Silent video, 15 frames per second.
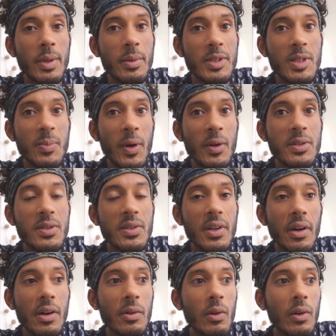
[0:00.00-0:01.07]
we were supposed to
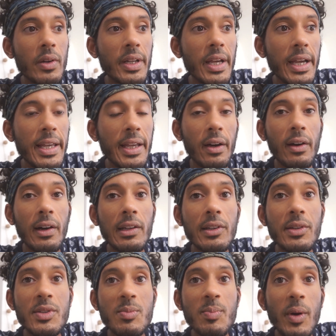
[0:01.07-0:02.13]
go on a
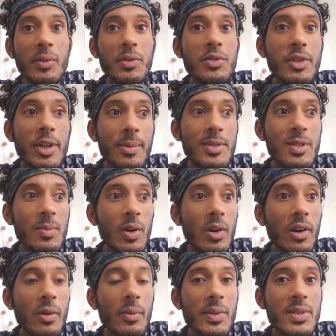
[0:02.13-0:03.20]
island boat trip
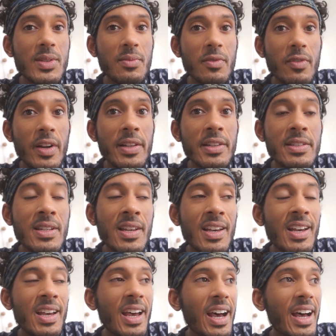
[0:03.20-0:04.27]
tomorrow with some friends,
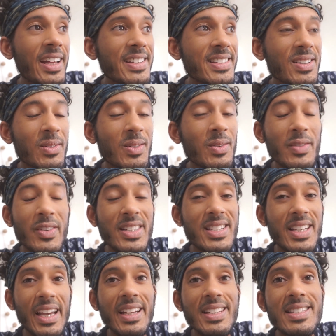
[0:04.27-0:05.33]
and we had
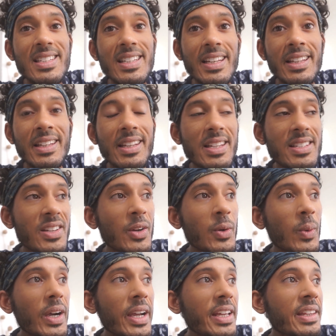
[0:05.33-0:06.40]
to cancel it. There's no
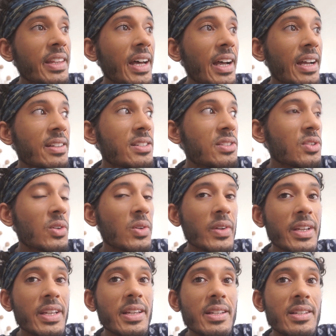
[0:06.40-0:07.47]
way that
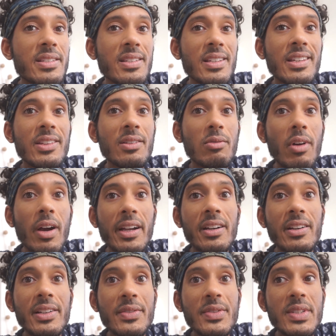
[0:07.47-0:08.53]
Story is in the right
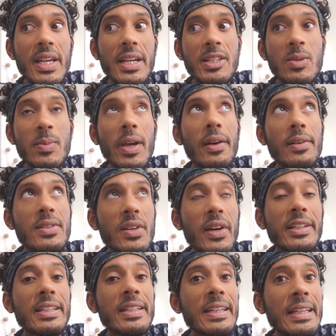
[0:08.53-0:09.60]
kind of state to be
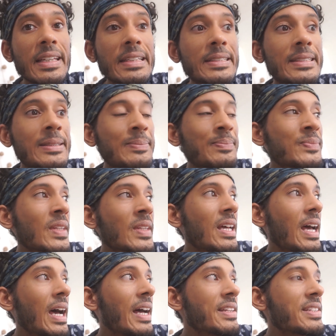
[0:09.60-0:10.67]
outside in the heat.
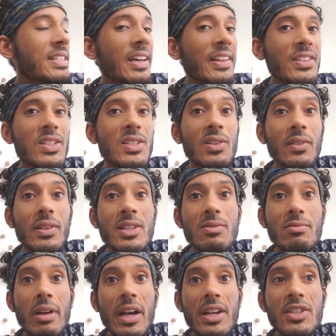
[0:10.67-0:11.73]
And now that she's got this
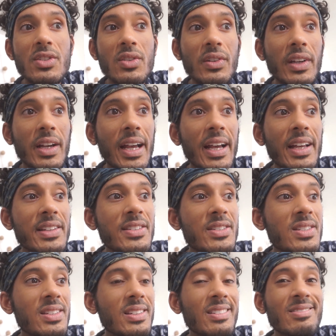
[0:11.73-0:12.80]
rash on her
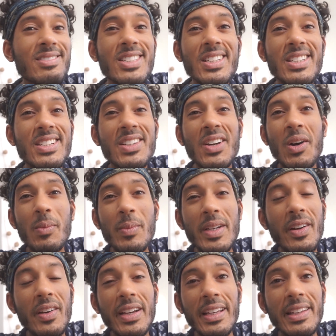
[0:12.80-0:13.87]
hands, mm, she can't be
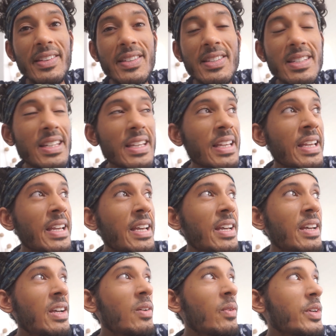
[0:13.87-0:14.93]
going in the sea.
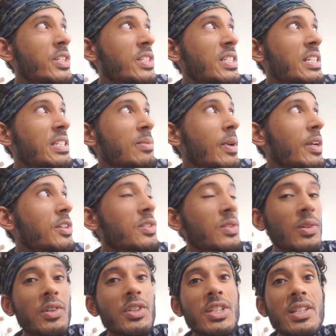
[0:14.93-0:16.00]
We just need to make
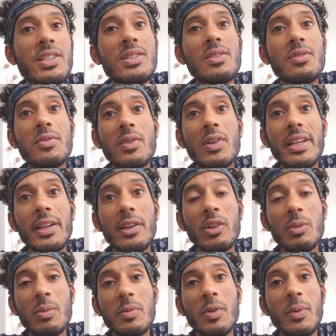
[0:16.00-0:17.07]
sure she's fully
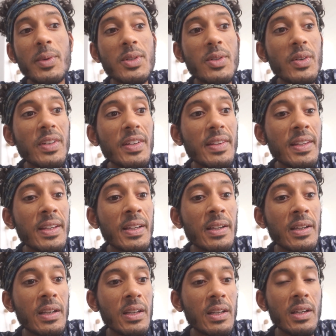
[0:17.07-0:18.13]
healed before we do anything.
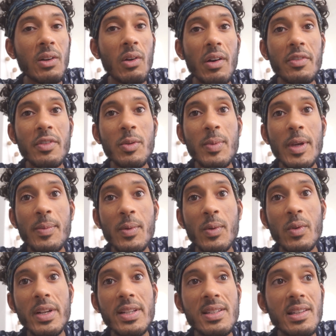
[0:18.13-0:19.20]
Quite a few
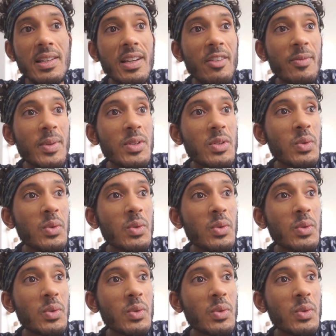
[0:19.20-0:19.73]
people recently have been